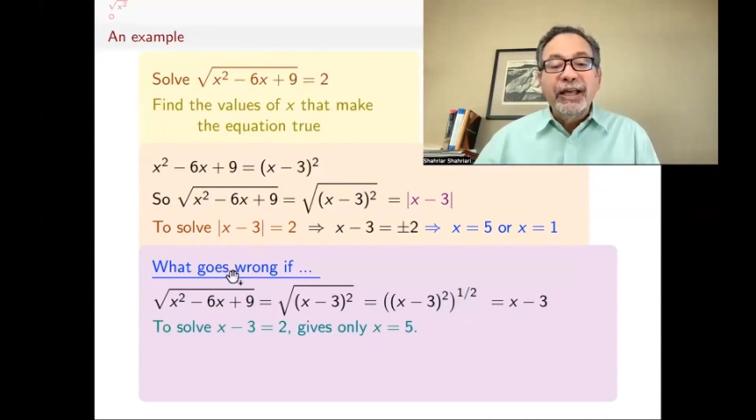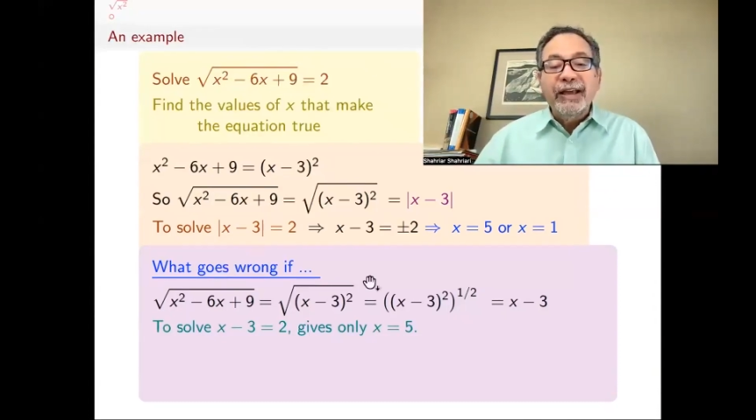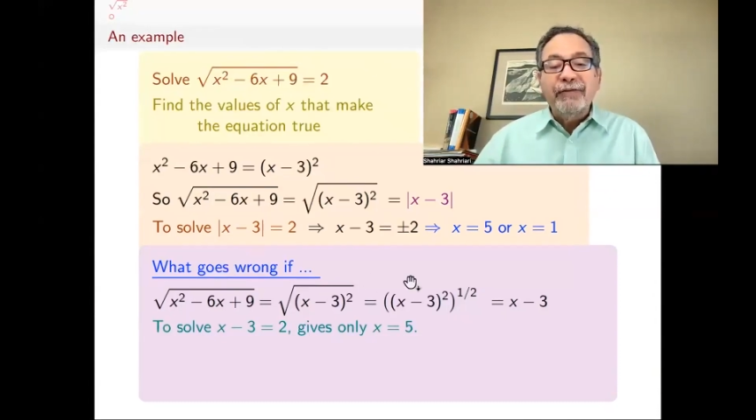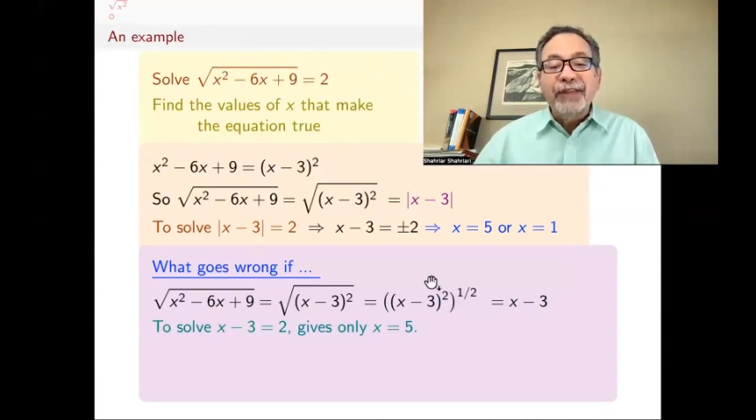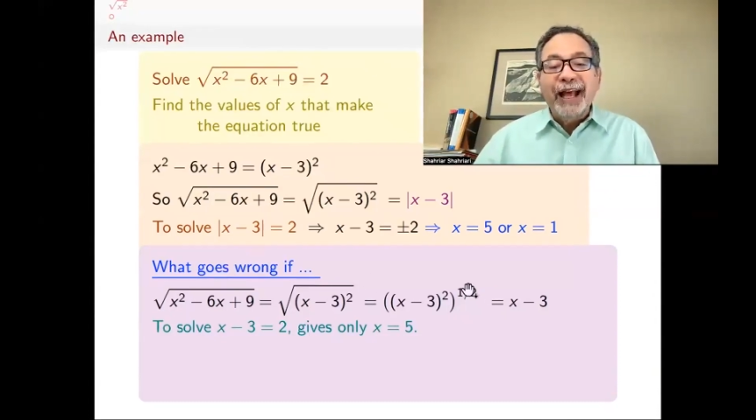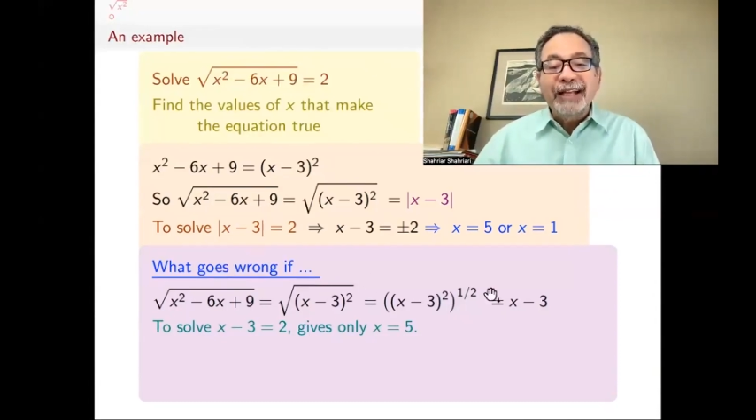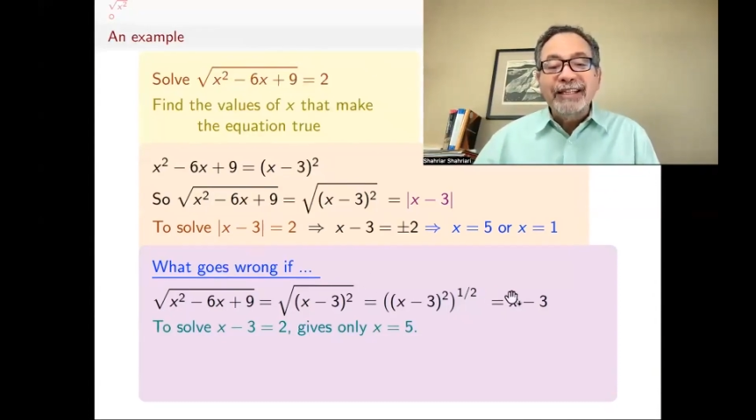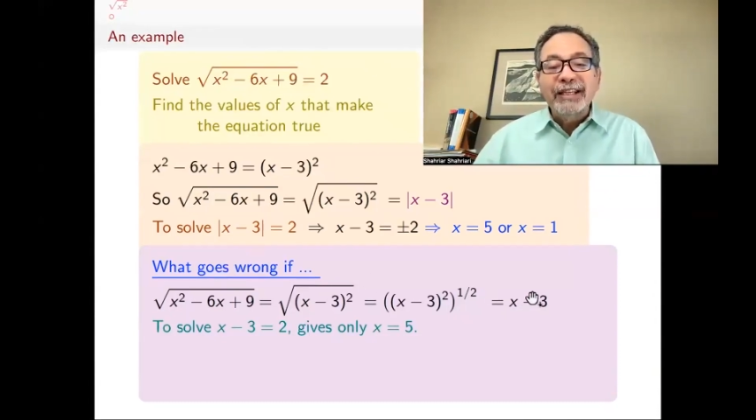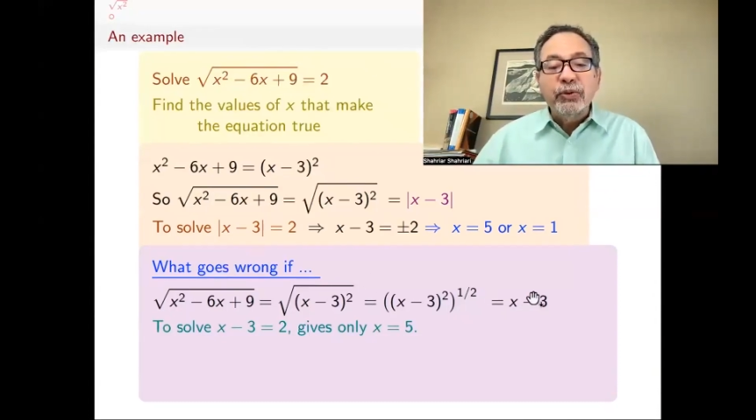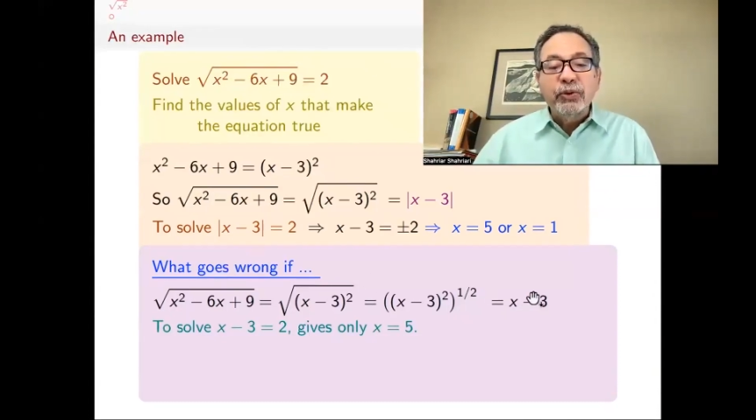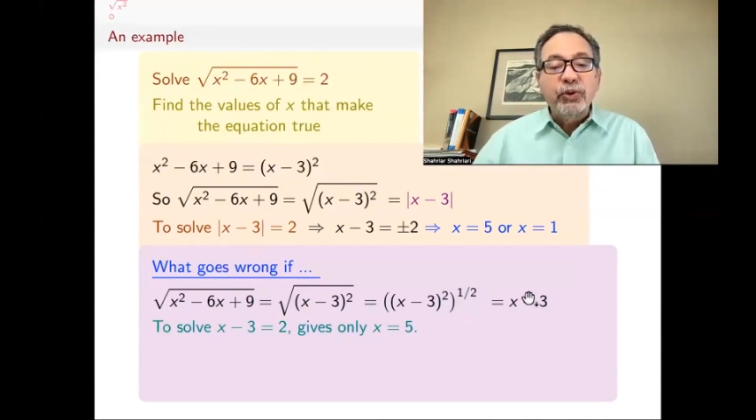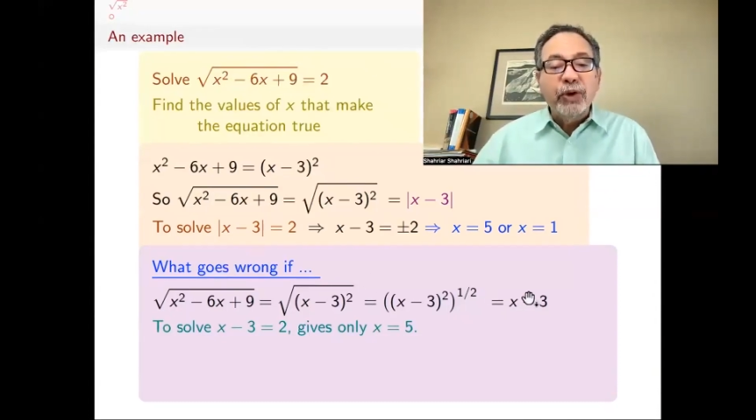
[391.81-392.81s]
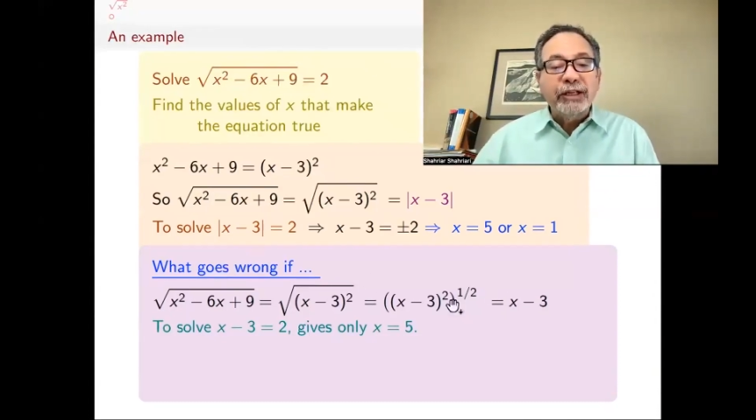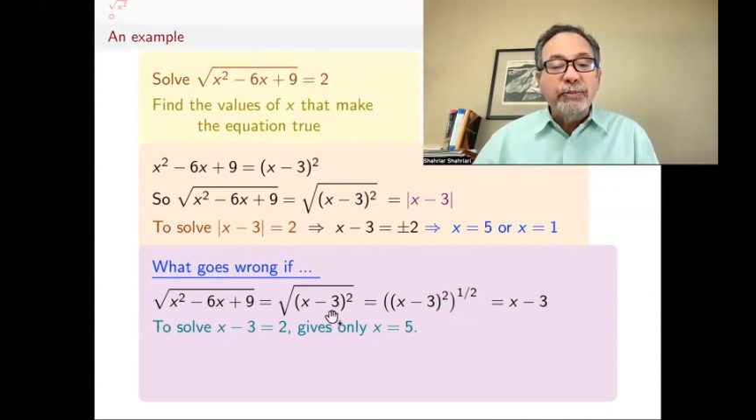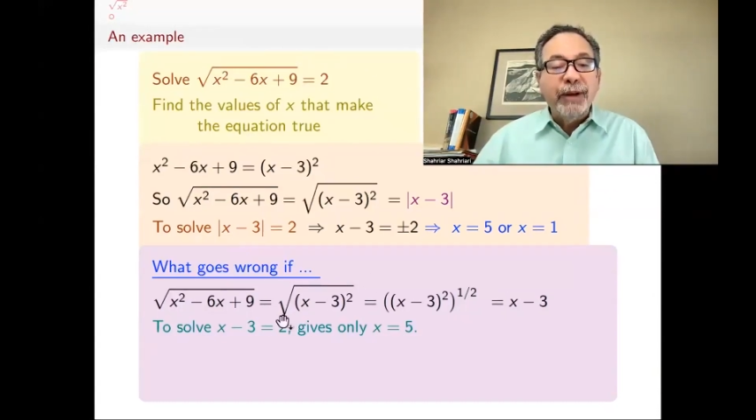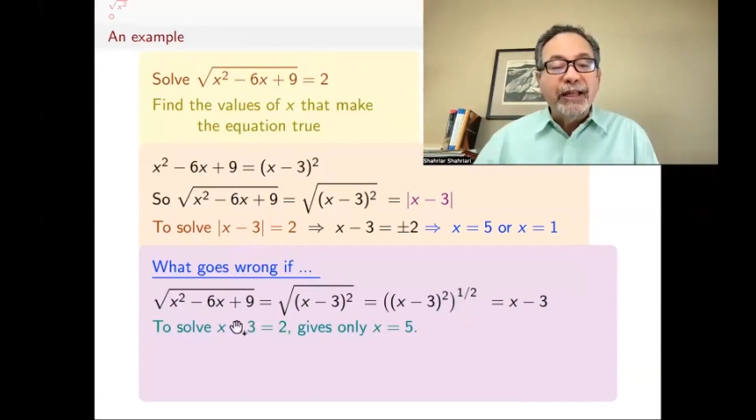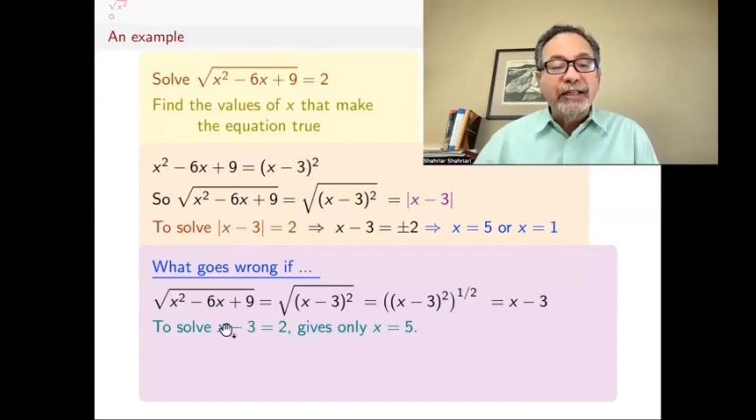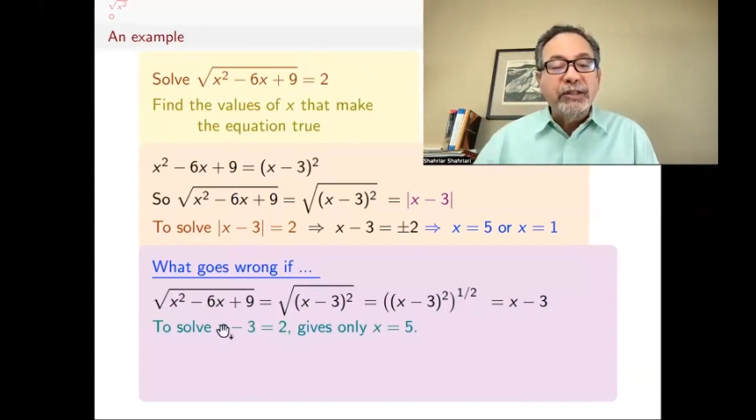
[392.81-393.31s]
If that's equal to x
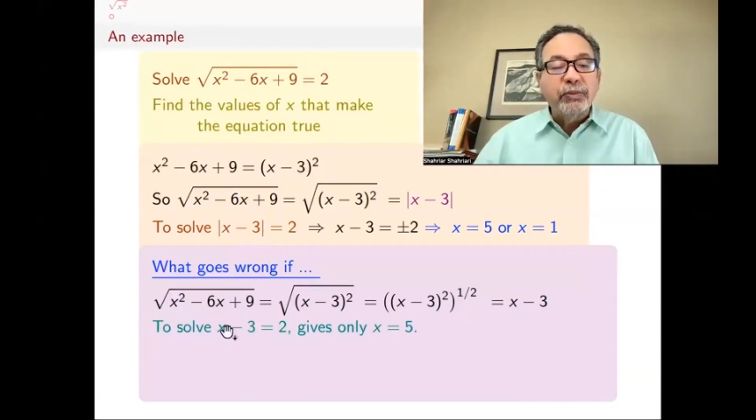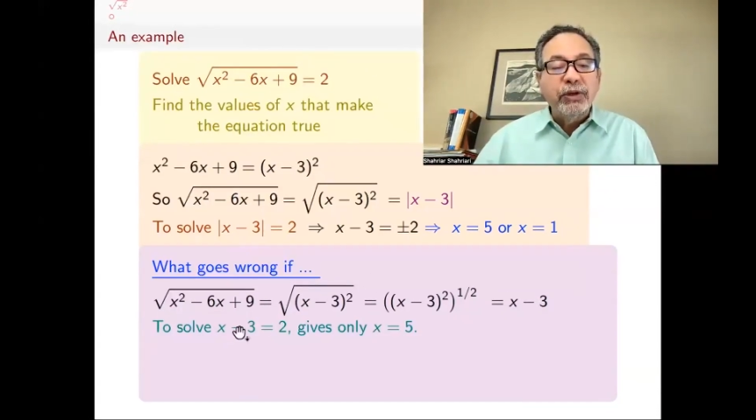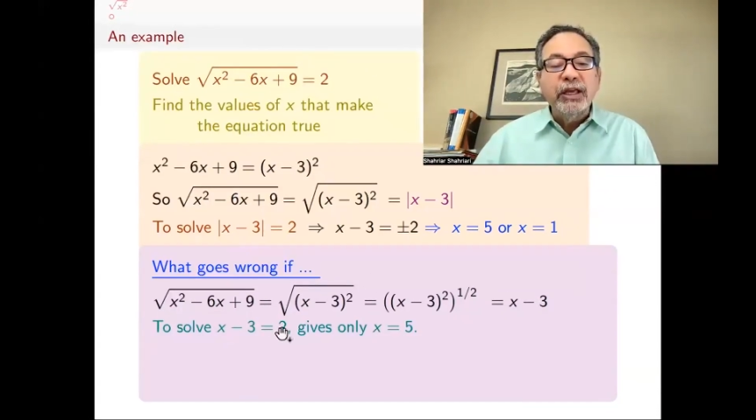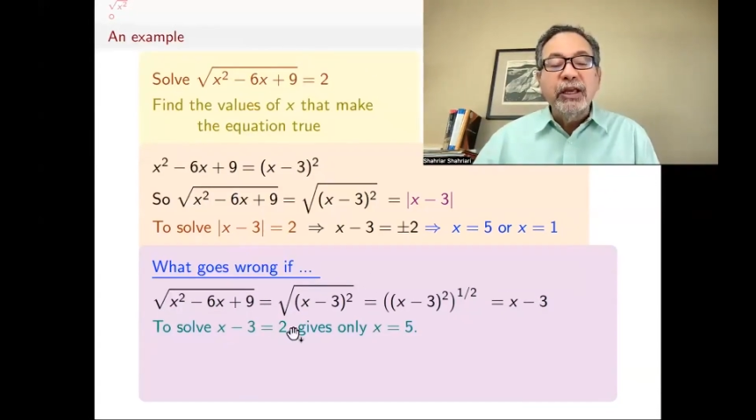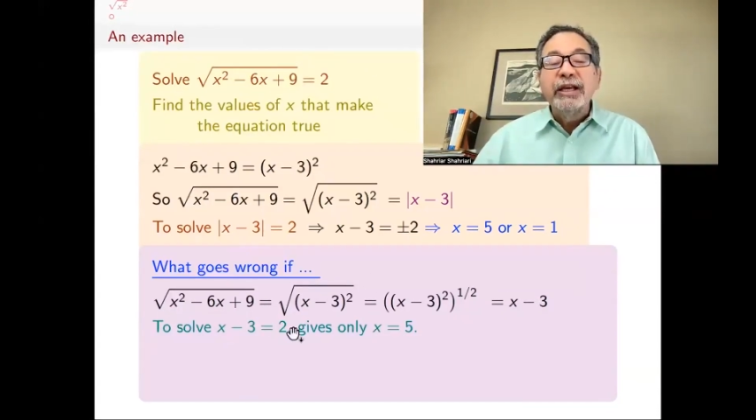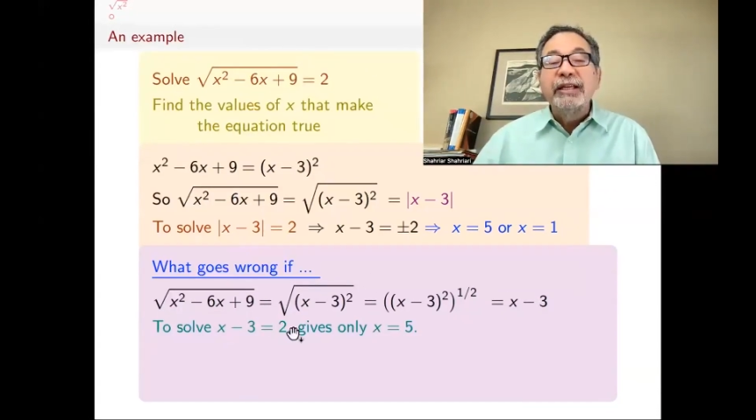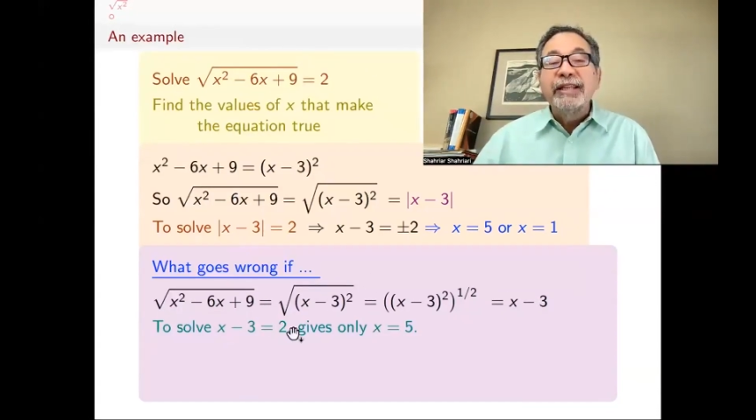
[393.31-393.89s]
minus 3,